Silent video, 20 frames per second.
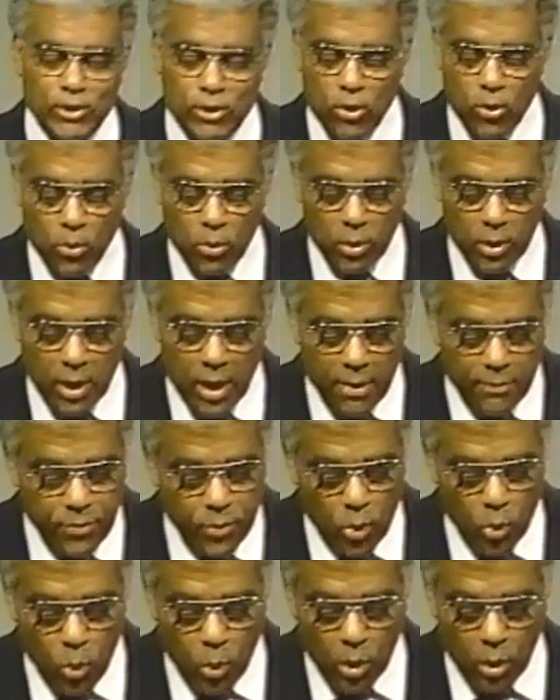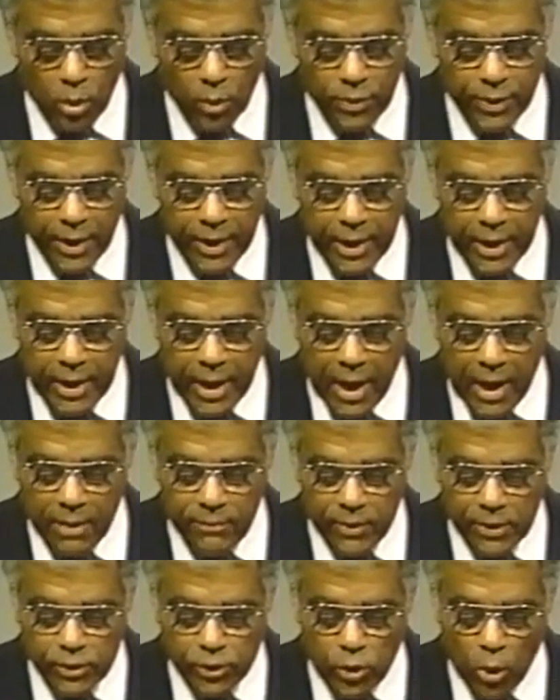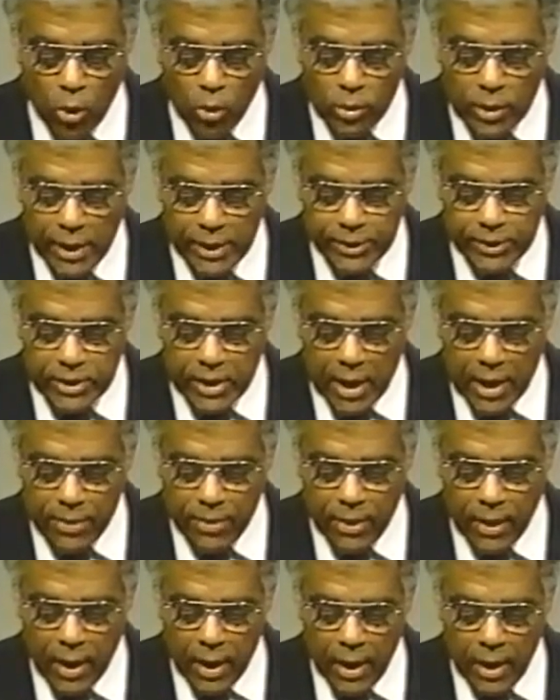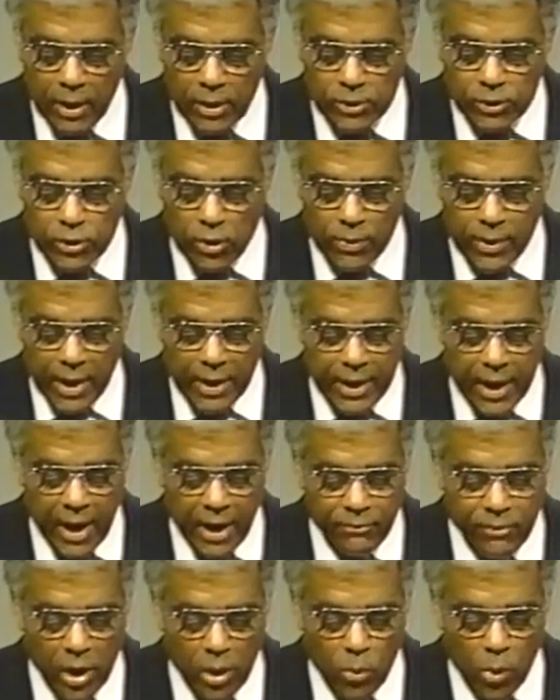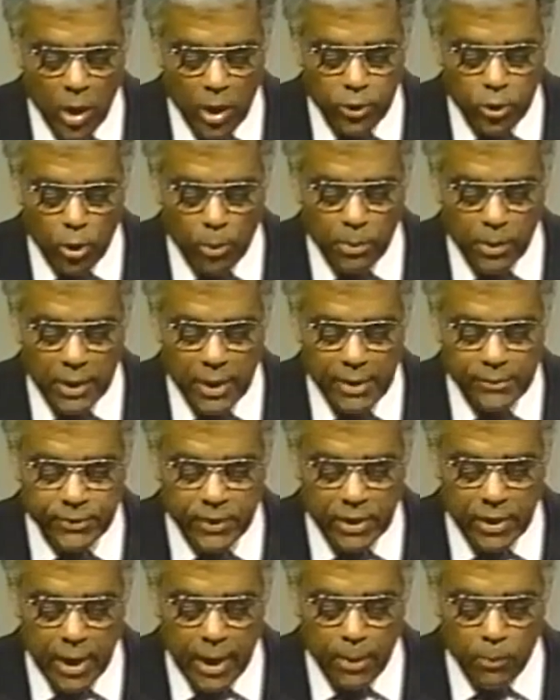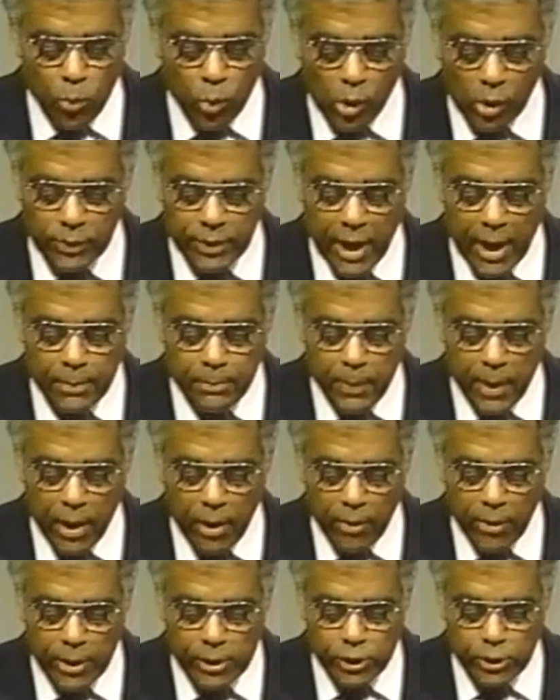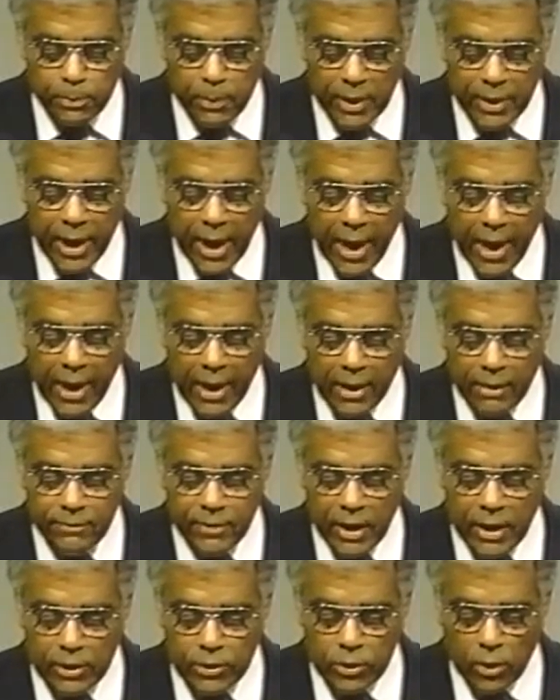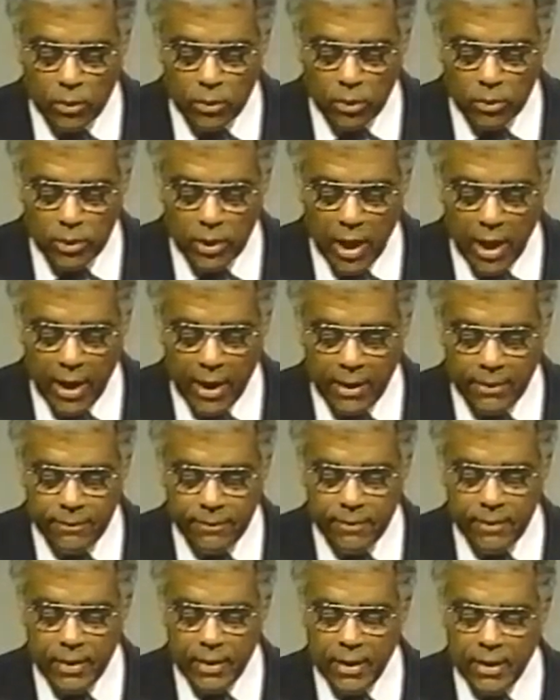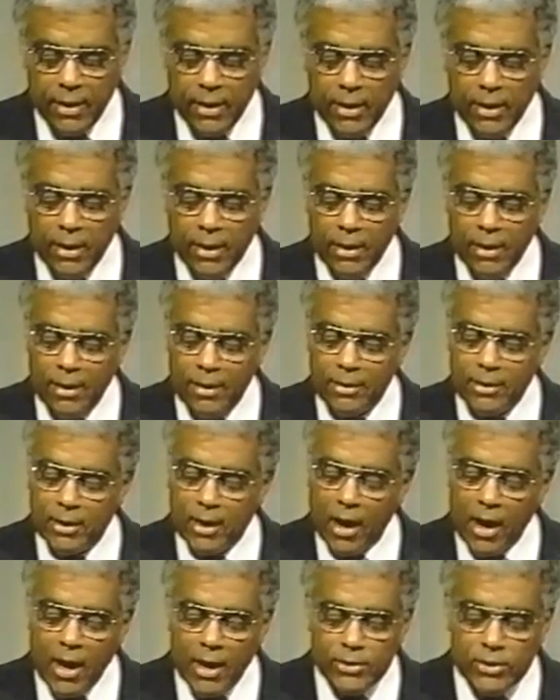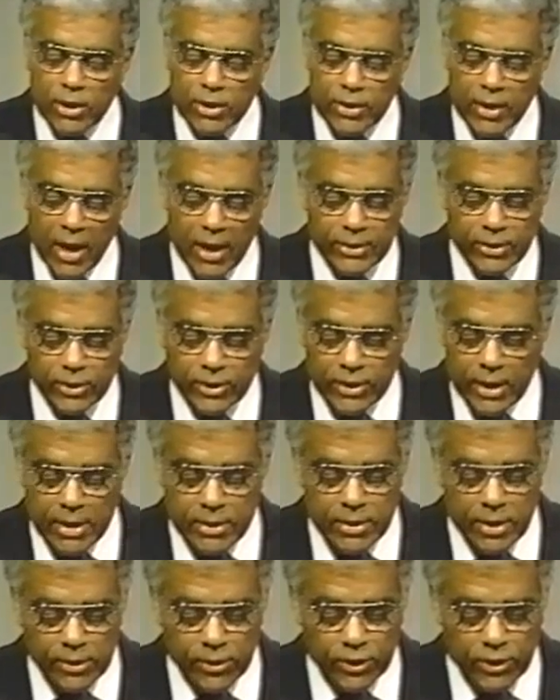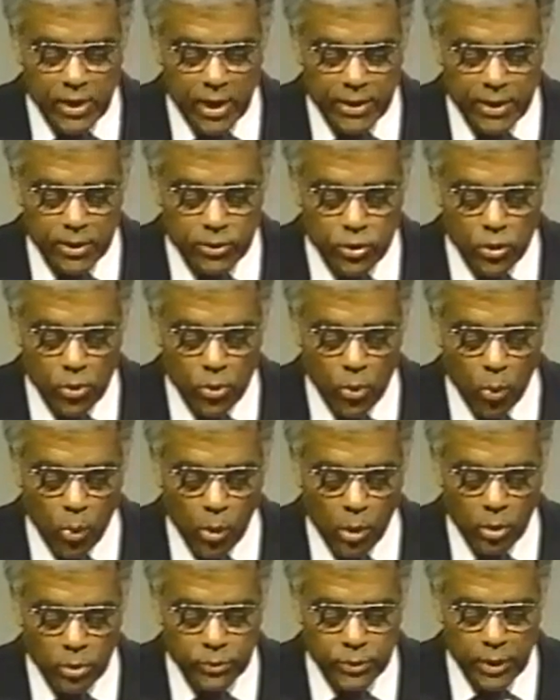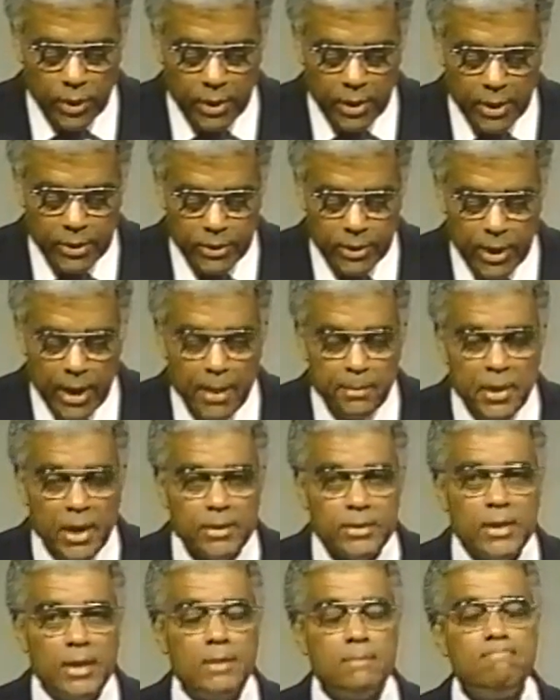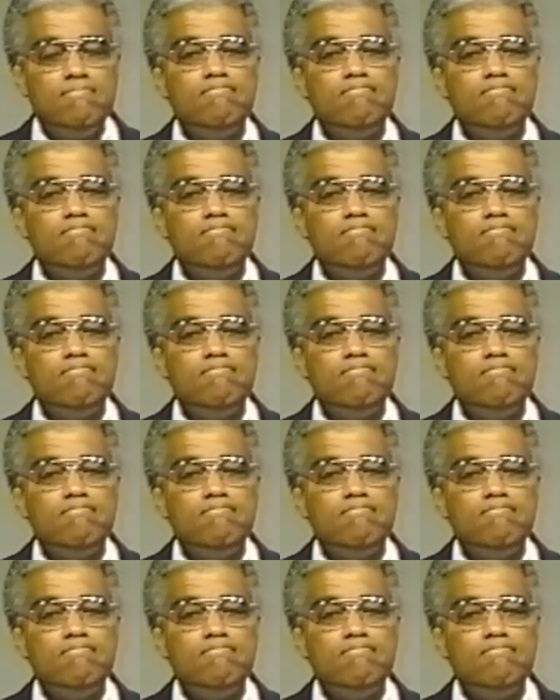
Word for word: so loved the world that he gave his only Son, so that everyone who believes in him will not perish but have eternal life. God did not send his Son into the world to condemn it,